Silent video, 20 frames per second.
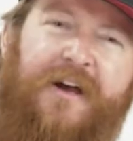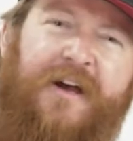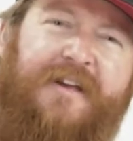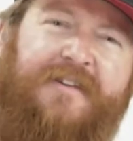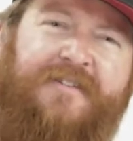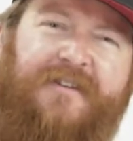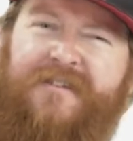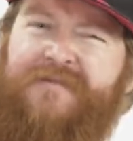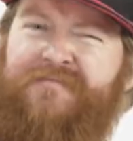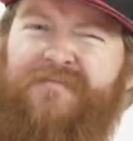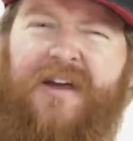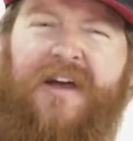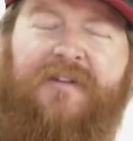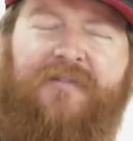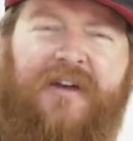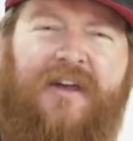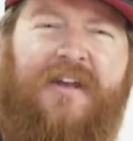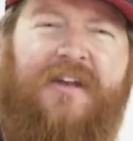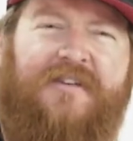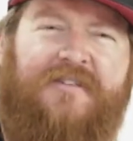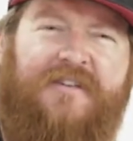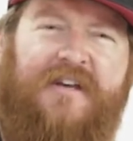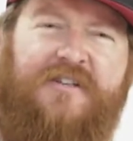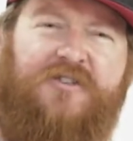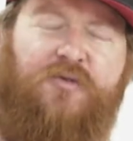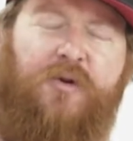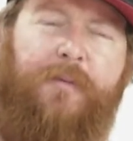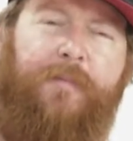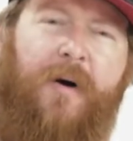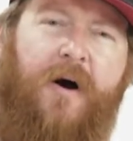It's kind of like an
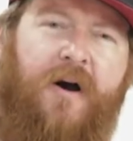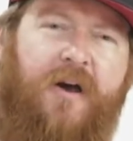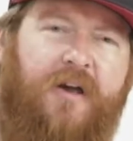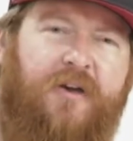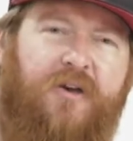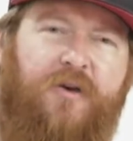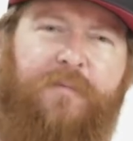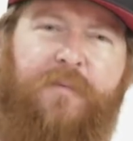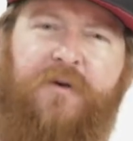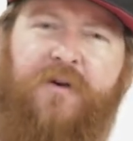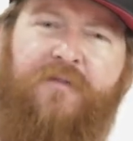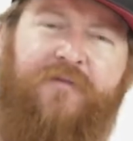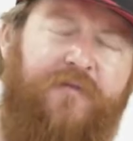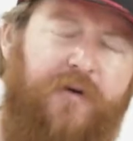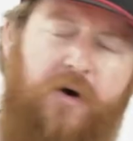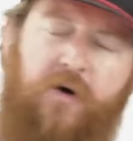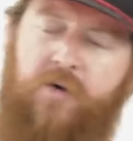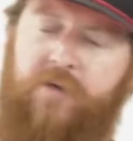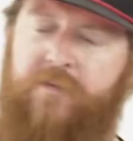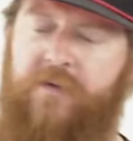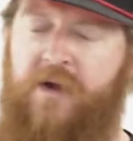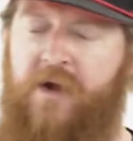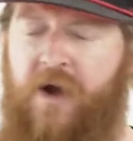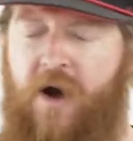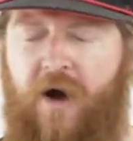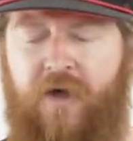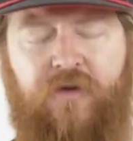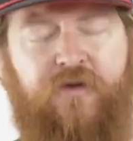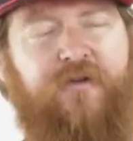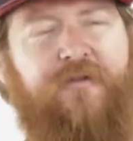accessory pocket. You can put your phone,
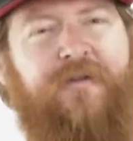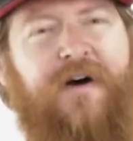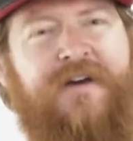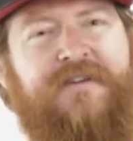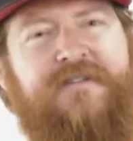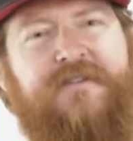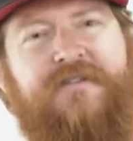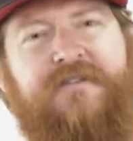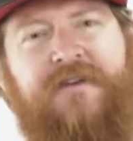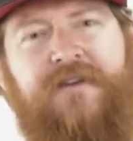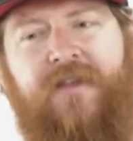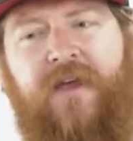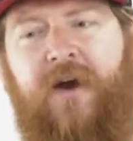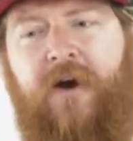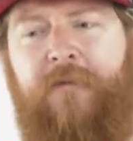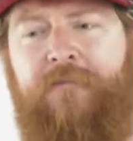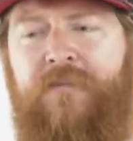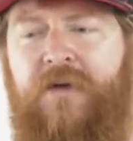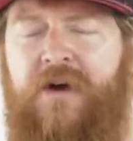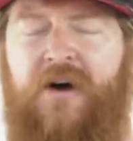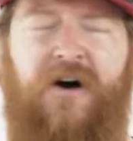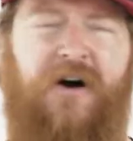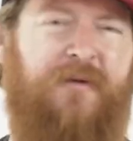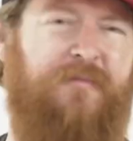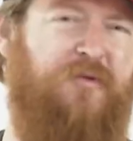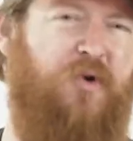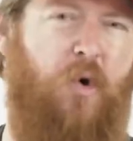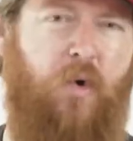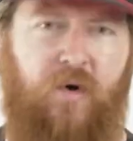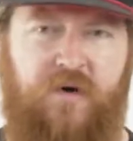other devices in there,
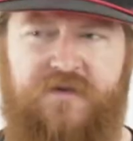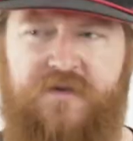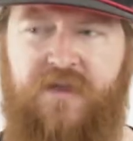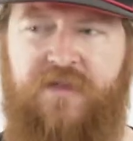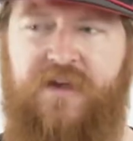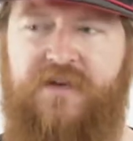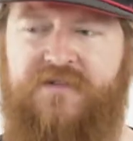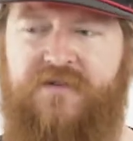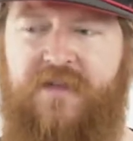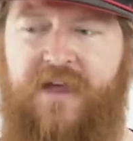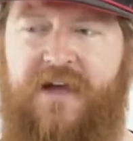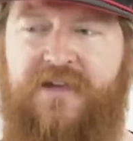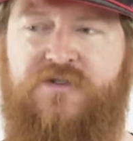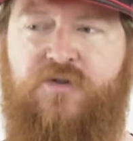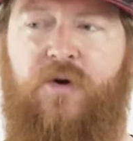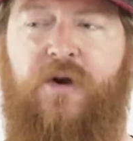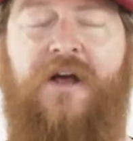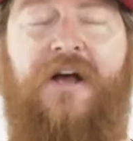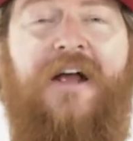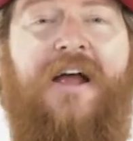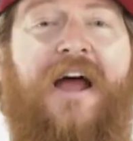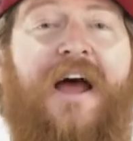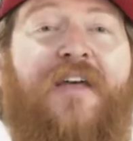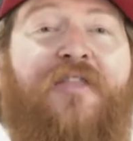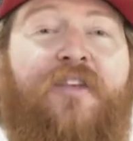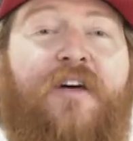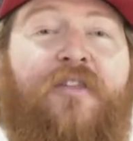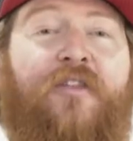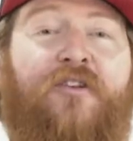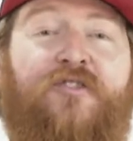cords and things of that sort. And
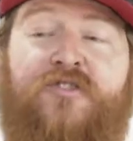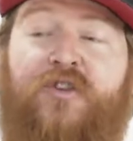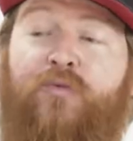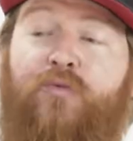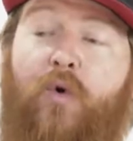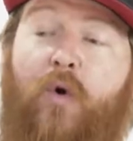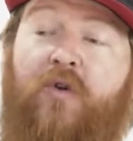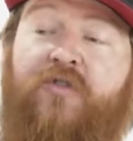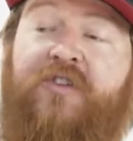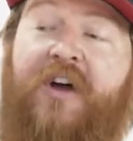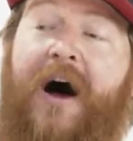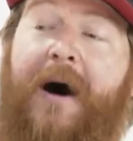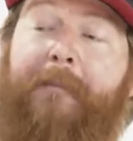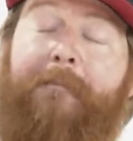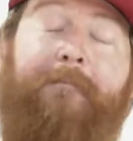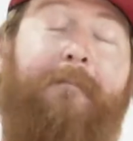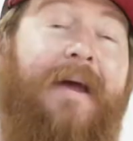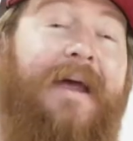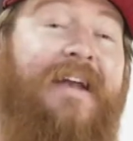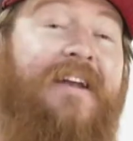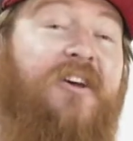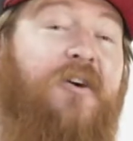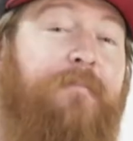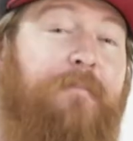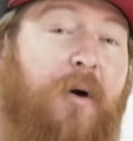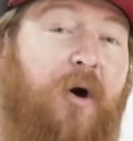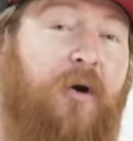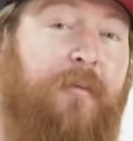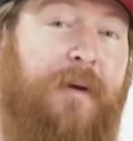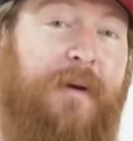then there's the roll top main
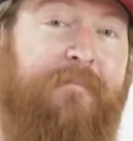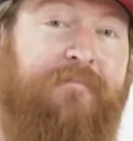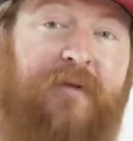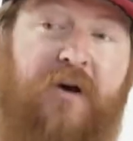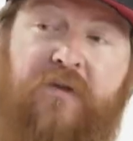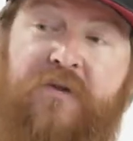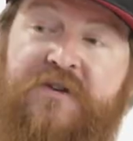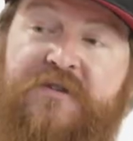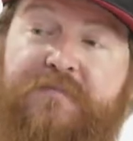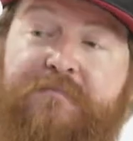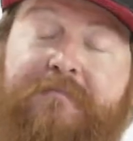compartment. Now, this